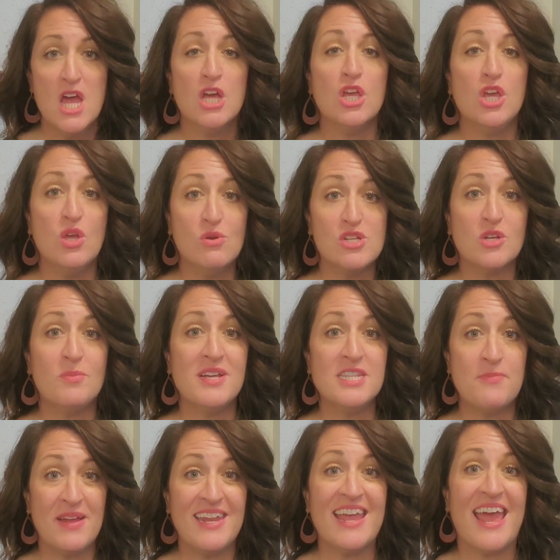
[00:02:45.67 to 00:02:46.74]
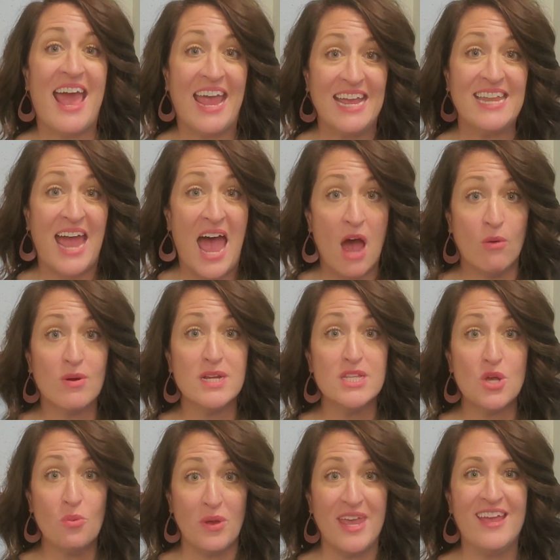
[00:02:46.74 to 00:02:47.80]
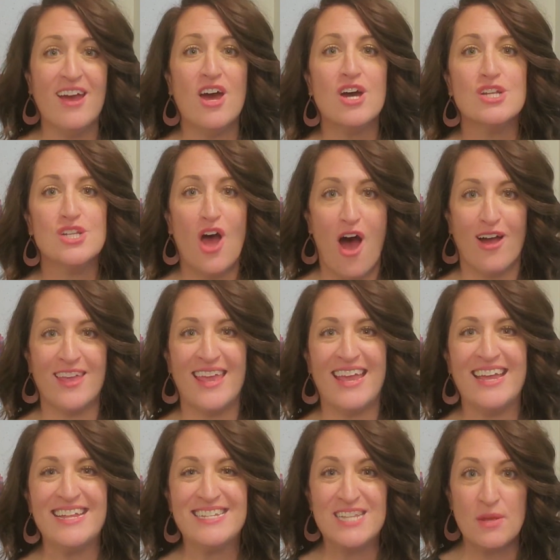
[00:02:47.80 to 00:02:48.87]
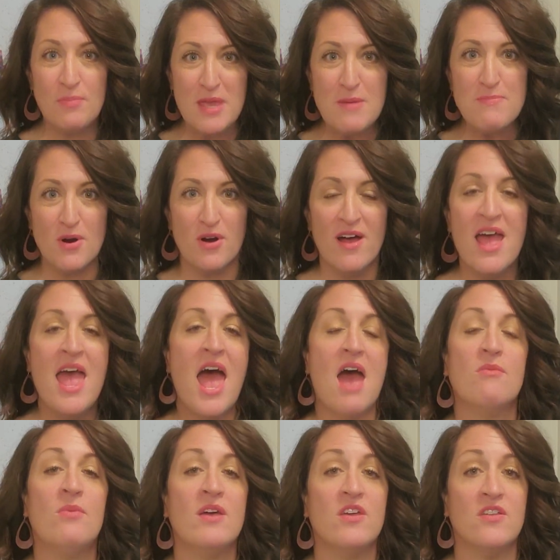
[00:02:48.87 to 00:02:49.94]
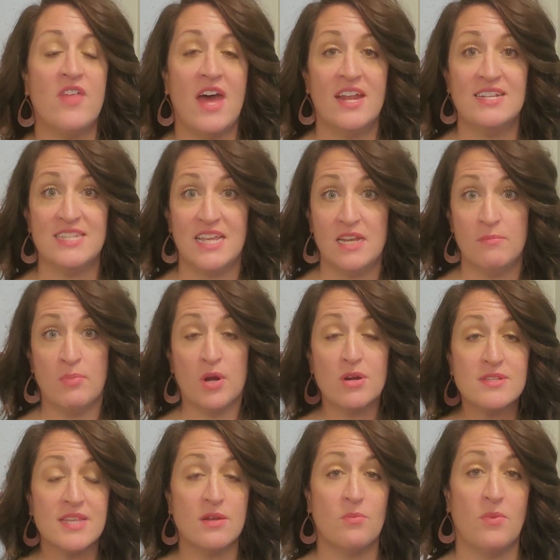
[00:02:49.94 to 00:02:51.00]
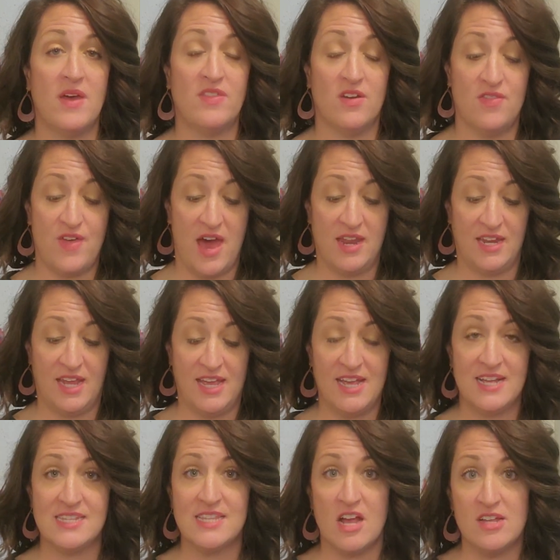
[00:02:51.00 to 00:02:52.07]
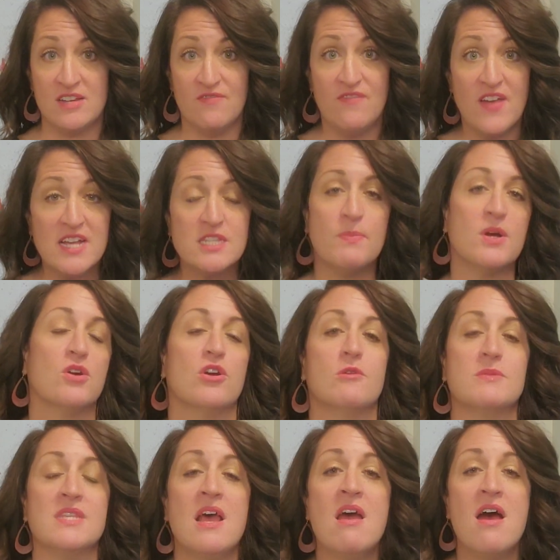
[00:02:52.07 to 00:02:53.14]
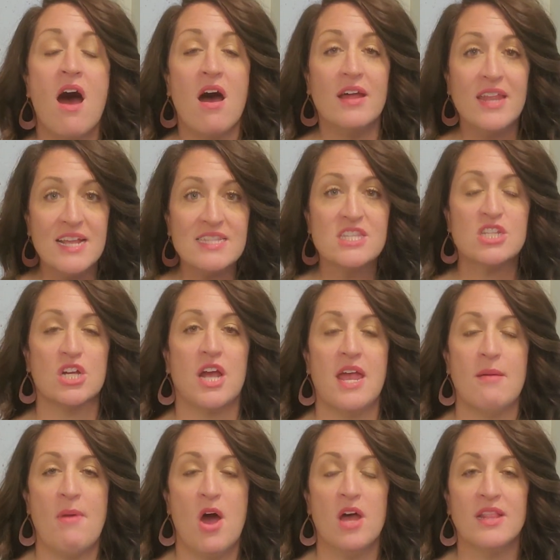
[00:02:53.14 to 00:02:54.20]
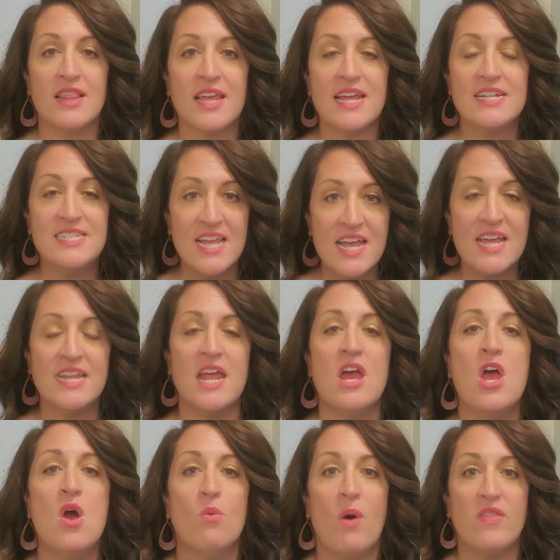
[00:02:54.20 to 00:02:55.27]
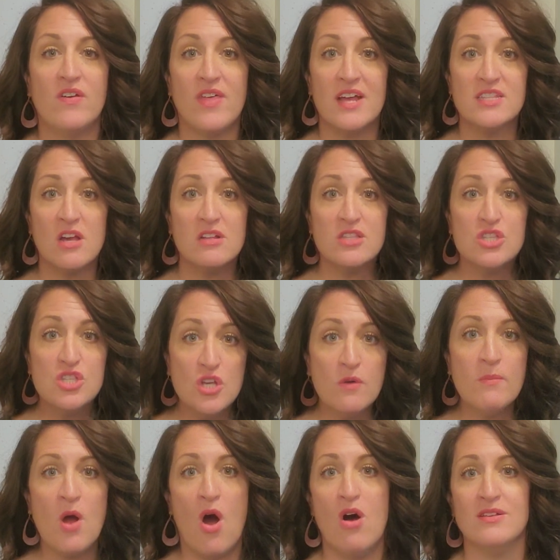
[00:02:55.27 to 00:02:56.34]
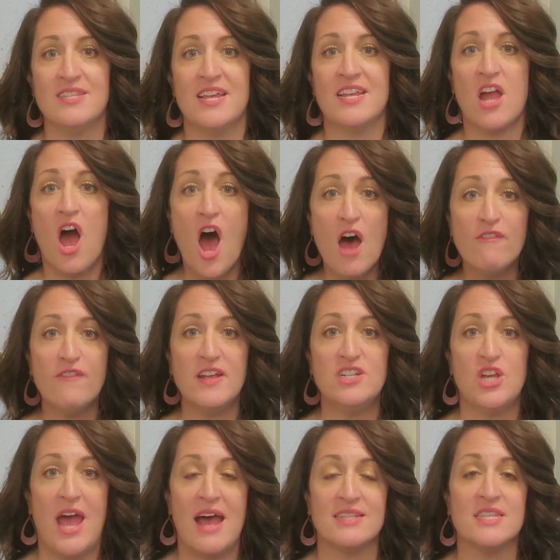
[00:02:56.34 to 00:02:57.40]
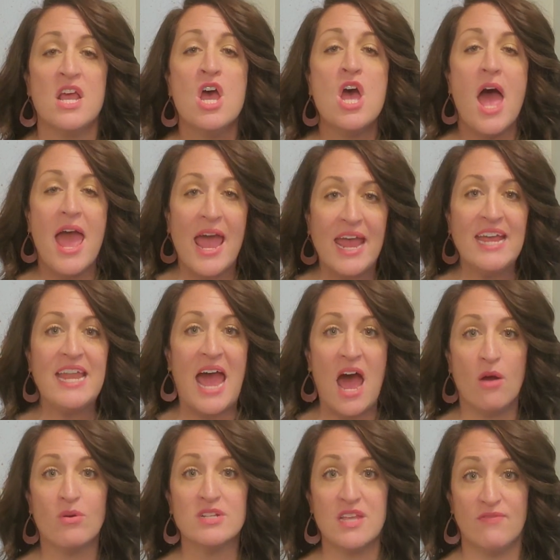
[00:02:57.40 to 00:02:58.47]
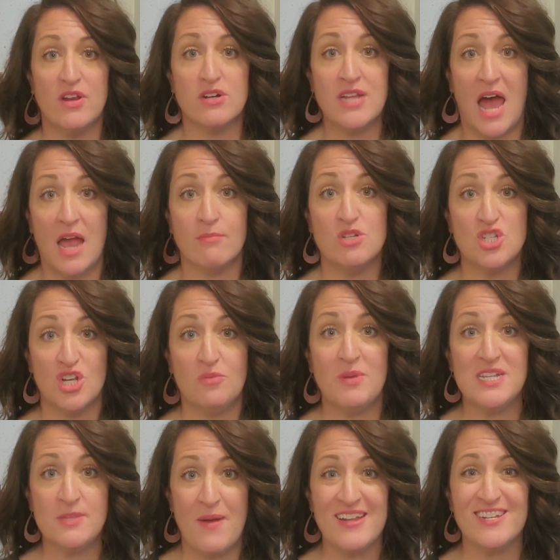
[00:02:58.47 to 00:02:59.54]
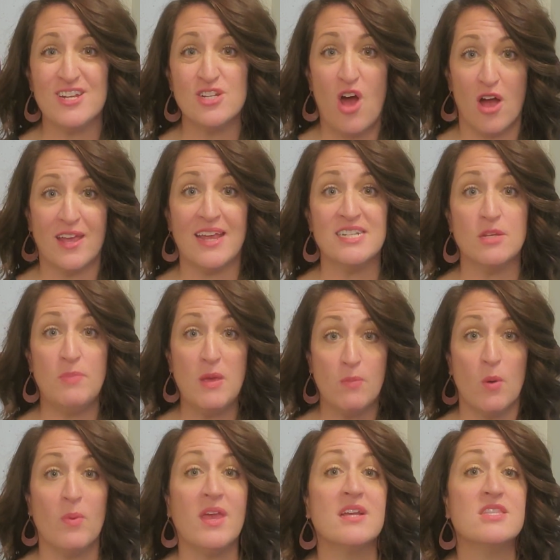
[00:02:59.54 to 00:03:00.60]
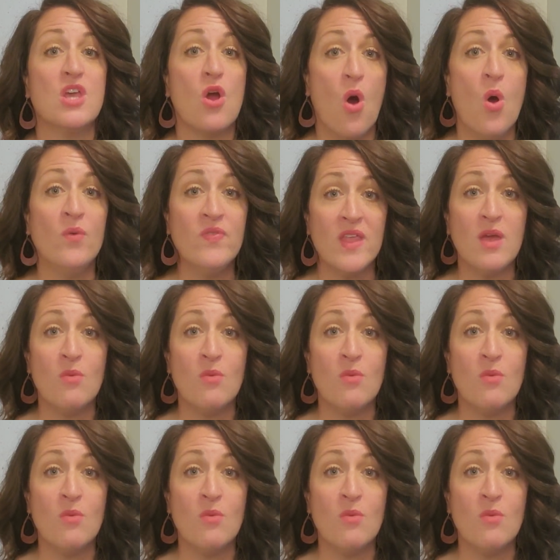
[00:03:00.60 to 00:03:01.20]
You should be spending 8 hours a week talking to people. And whether that is in person, whether that is in Facebook groups, on Instagram, on LinkedIn, whether that's on Zoom calls and coffee chats, 8 hours of your time should be spent talking to people, because the only